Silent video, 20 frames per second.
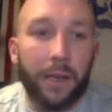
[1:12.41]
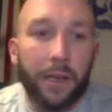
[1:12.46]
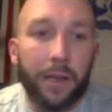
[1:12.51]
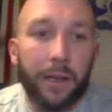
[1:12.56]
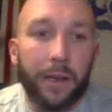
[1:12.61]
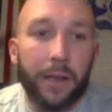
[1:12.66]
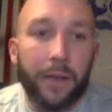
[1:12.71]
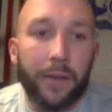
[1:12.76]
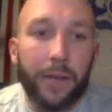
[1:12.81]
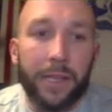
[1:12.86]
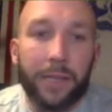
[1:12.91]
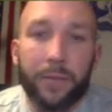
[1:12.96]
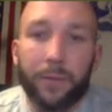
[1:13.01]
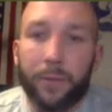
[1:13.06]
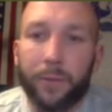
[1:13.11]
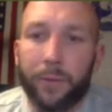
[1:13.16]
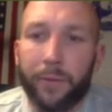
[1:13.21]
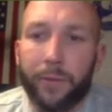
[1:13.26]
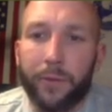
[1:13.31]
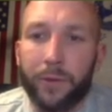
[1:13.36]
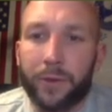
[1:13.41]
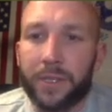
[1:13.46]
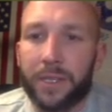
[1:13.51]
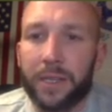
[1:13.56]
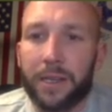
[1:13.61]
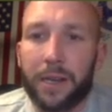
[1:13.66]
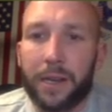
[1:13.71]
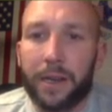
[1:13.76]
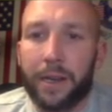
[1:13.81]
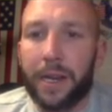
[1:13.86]
And that's what we're
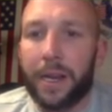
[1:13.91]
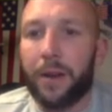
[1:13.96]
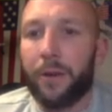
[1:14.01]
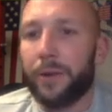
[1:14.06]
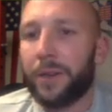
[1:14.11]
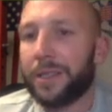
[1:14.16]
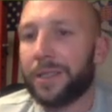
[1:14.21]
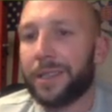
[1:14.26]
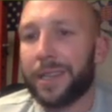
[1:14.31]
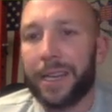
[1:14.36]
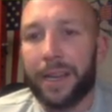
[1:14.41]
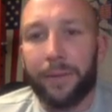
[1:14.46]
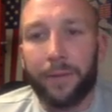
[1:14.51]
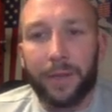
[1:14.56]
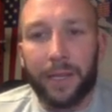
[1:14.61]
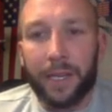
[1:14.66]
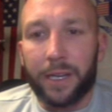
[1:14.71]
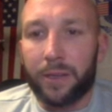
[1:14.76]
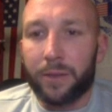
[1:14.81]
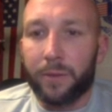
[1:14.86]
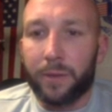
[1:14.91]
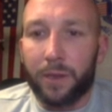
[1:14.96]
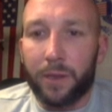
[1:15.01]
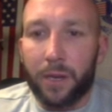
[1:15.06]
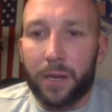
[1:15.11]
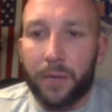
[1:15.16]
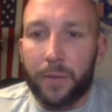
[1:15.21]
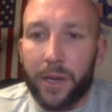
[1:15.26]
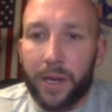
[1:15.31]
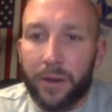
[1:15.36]
focusing on now. And it's like everything else we
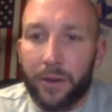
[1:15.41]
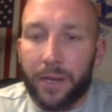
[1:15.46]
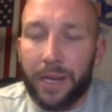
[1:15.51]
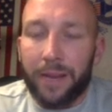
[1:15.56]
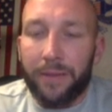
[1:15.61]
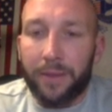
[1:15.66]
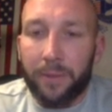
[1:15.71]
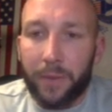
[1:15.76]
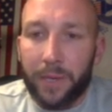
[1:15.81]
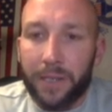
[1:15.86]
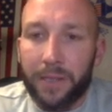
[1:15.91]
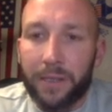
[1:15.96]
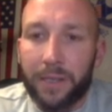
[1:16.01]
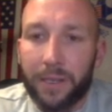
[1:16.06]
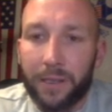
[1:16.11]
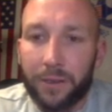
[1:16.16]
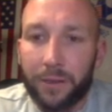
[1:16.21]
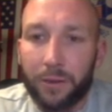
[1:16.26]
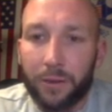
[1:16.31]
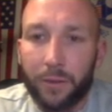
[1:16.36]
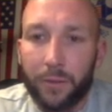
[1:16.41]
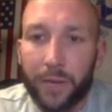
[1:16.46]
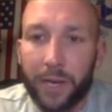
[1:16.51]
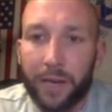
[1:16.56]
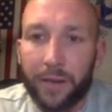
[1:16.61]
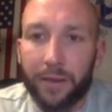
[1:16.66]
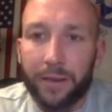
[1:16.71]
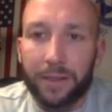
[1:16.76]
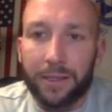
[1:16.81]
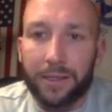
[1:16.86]
talk about. You have to be intentional
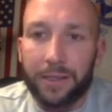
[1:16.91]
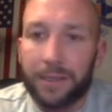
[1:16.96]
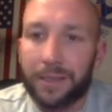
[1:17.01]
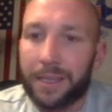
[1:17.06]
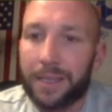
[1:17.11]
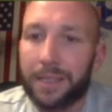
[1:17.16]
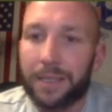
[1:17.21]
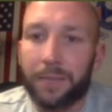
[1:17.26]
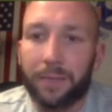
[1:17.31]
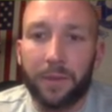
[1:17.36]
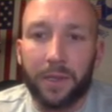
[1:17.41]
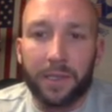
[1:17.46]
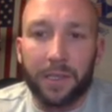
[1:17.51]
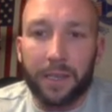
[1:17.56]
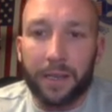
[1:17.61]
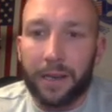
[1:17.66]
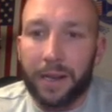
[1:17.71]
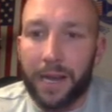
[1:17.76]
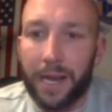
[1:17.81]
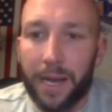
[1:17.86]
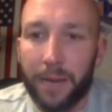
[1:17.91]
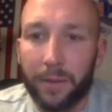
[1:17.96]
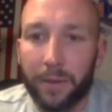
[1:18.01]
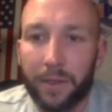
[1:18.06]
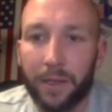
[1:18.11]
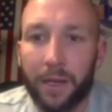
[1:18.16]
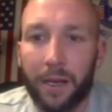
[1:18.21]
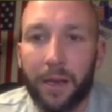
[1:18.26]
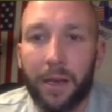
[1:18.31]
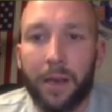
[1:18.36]
about it. This is not something that's going to
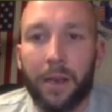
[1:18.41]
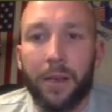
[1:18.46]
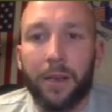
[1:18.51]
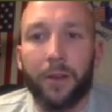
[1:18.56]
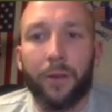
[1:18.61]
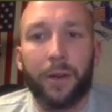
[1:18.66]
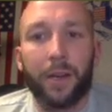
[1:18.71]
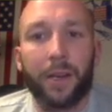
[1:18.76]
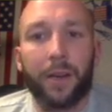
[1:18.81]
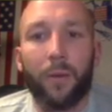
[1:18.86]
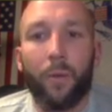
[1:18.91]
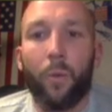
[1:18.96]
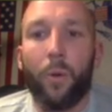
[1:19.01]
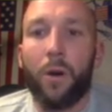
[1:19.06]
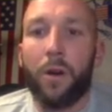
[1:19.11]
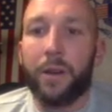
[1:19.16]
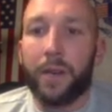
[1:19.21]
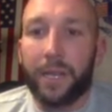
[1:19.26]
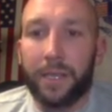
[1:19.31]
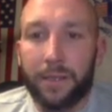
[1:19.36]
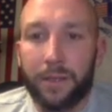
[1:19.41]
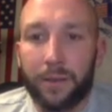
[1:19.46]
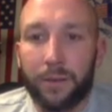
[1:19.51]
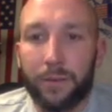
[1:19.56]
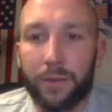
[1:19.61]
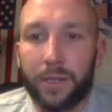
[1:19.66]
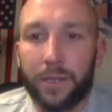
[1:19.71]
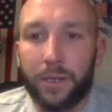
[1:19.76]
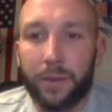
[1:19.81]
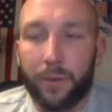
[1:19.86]
happen. You're not going to walk
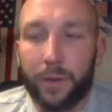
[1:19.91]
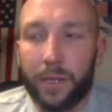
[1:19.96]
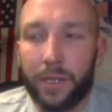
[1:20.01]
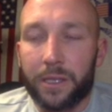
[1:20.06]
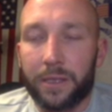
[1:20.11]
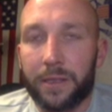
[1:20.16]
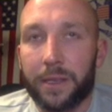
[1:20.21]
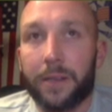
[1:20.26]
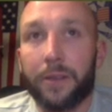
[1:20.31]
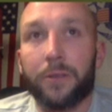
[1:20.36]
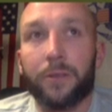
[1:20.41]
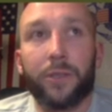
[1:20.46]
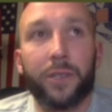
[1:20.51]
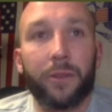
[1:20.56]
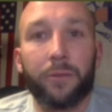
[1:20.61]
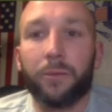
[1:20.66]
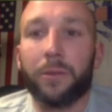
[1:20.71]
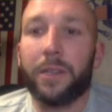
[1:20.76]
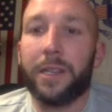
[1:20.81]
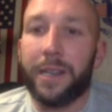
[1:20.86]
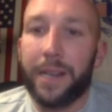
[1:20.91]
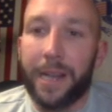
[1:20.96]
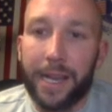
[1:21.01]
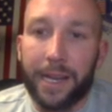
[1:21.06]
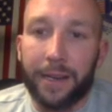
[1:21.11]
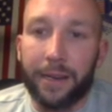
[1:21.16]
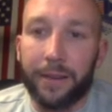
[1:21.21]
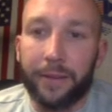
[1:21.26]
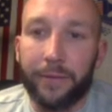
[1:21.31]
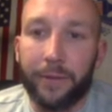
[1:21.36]
into situations that are generally
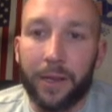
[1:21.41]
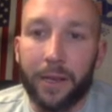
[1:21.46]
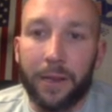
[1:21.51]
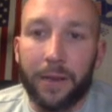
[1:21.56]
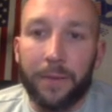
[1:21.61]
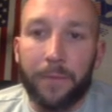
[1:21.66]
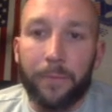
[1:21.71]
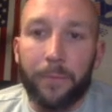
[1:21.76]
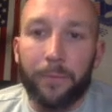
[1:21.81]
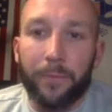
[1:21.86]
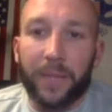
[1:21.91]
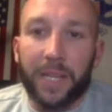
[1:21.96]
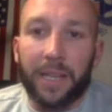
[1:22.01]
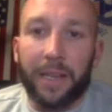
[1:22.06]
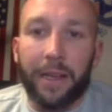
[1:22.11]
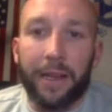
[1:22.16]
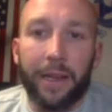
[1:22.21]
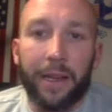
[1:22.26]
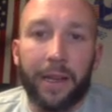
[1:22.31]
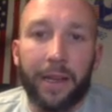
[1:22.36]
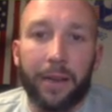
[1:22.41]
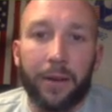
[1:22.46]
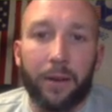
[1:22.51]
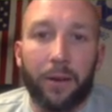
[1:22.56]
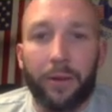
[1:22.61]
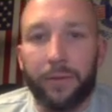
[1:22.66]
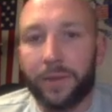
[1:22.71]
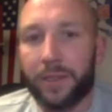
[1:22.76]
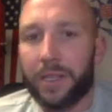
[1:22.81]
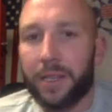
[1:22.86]
negative and
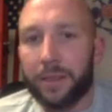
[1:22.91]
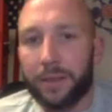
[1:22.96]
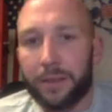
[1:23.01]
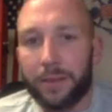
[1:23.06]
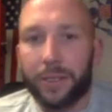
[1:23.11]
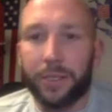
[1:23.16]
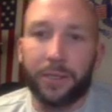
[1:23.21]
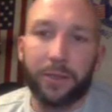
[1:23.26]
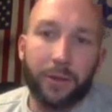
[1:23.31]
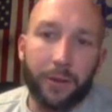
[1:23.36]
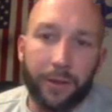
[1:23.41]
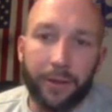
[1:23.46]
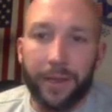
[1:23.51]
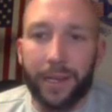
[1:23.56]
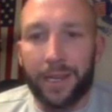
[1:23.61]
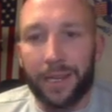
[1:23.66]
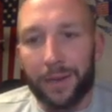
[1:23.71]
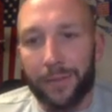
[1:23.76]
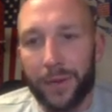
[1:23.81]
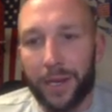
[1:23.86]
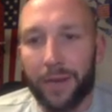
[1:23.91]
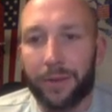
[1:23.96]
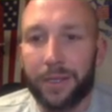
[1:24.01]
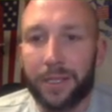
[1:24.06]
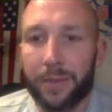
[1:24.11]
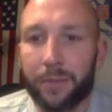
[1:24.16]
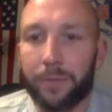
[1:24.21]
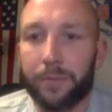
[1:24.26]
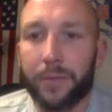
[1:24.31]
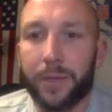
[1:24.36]
all of a sudden just start thinking about
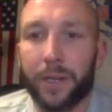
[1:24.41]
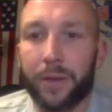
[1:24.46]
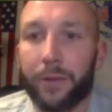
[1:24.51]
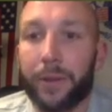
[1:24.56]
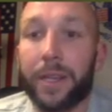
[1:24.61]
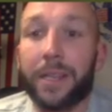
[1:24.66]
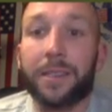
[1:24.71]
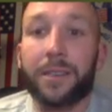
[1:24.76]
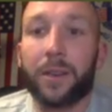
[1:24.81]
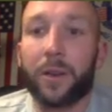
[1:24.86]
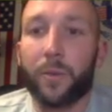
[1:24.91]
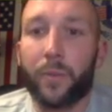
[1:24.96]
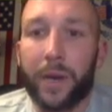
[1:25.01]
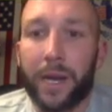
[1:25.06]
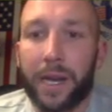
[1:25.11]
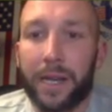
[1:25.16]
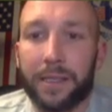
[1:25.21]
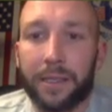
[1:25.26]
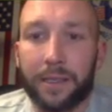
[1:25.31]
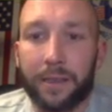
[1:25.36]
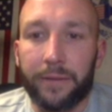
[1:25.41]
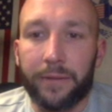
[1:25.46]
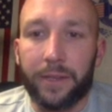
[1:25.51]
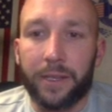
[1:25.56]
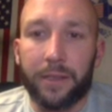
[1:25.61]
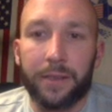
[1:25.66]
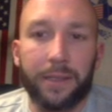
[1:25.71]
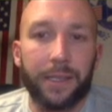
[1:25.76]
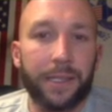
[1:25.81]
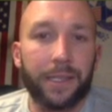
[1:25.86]
these things that are positive. And
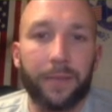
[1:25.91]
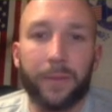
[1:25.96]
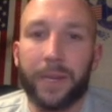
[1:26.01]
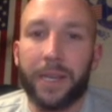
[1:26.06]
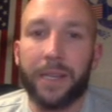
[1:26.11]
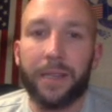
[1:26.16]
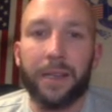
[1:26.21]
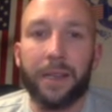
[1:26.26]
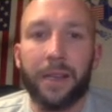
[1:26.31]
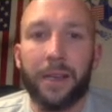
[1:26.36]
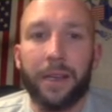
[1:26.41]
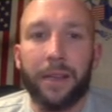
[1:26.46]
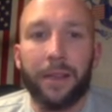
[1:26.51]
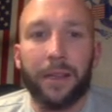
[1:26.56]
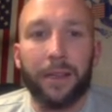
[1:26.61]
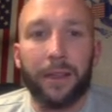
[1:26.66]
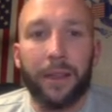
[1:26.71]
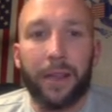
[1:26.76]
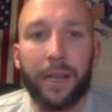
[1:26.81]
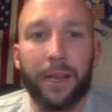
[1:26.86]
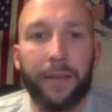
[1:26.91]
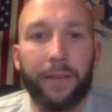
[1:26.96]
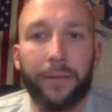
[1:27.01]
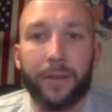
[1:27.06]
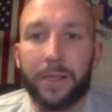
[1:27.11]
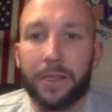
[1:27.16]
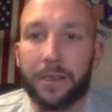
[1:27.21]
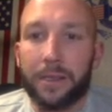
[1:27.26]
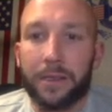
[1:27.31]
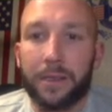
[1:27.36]
it doesn't mean that life
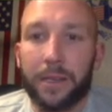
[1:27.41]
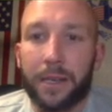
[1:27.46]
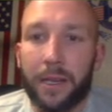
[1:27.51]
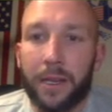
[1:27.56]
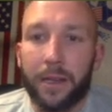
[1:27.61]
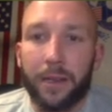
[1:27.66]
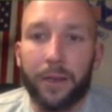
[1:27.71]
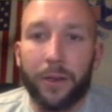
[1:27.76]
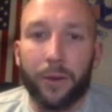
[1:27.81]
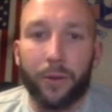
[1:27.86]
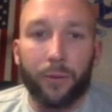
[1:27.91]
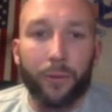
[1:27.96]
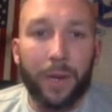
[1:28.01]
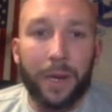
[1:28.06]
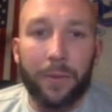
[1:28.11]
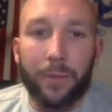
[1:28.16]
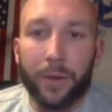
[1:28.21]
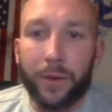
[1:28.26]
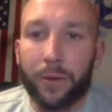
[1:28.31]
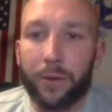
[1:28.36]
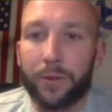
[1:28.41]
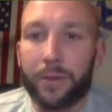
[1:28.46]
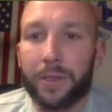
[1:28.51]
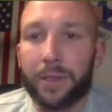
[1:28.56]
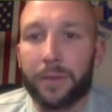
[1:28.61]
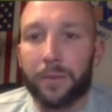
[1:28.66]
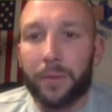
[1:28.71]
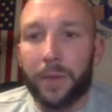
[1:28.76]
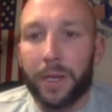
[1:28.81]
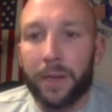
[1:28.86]
is rainbows
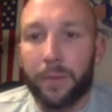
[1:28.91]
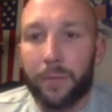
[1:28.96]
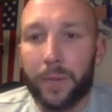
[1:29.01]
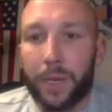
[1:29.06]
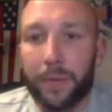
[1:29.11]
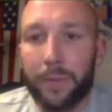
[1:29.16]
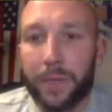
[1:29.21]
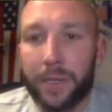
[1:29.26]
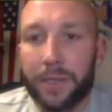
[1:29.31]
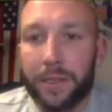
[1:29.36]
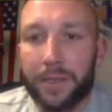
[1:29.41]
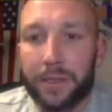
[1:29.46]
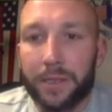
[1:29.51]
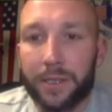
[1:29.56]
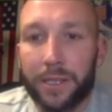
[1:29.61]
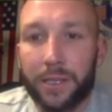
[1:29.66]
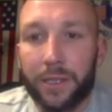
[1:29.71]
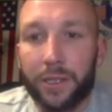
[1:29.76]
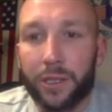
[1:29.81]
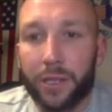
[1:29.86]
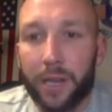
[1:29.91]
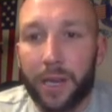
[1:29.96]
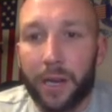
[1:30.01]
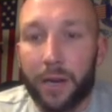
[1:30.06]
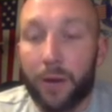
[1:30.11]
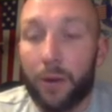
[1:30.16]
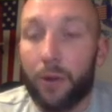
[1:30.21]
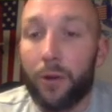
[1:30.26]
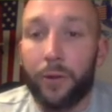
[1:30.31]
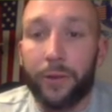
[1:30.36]
and puppies and
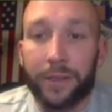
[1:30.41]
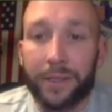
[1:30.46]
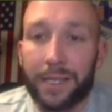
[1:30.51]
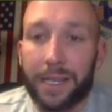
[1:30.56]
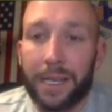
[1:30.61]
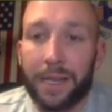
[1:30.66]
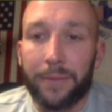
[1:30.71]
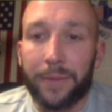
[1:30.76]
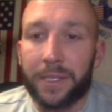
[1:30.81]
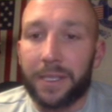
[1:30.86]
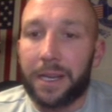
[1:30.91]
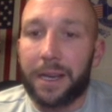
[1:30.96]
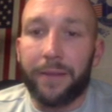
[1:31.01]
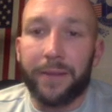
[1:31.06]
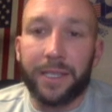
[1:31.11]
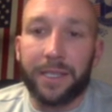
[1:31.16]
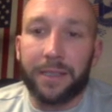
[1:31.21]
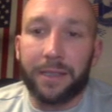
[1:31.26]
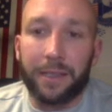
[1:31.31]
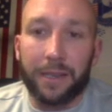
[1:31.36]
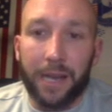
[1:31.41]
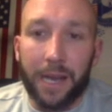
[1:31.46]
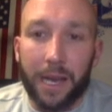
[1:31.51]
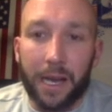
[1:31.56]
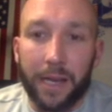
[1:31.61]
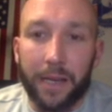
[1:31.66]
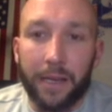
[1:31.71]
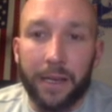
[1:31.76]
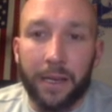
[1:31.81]
sunshine all the time. It's obviously not.